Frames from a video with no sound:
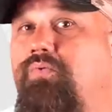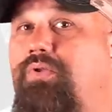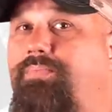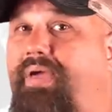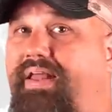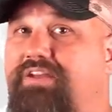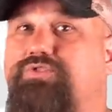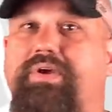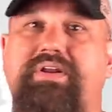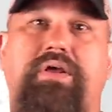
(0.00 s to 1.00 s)
will
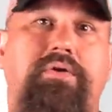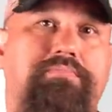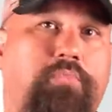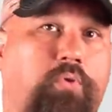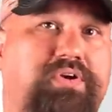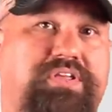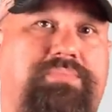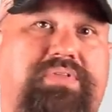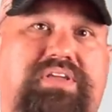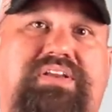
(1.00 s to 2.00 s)
penetrate more
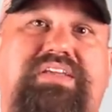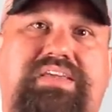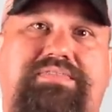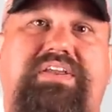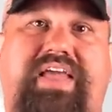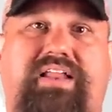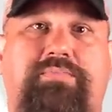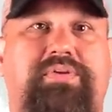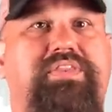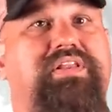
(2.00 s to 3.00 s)
deeply in a given
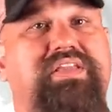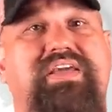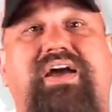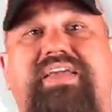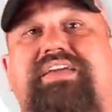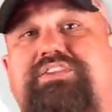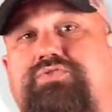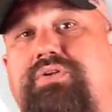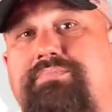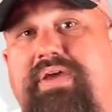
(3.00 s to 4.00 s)
caliber than Lehigh
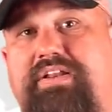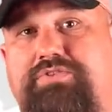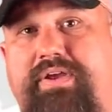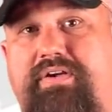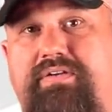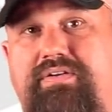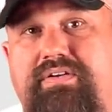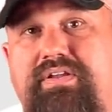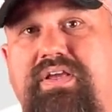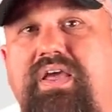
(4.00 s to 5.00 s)
Extreme Penetrator.
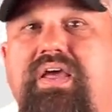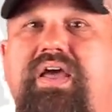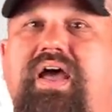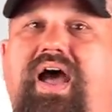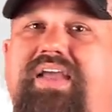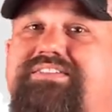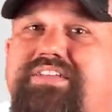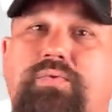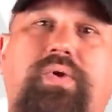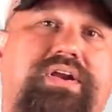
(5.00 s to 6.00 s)
I
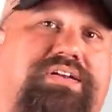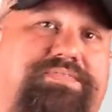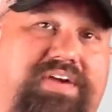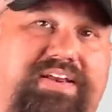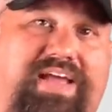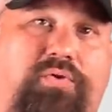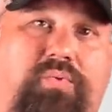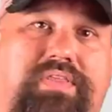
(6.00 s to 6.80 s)
still wanted to find out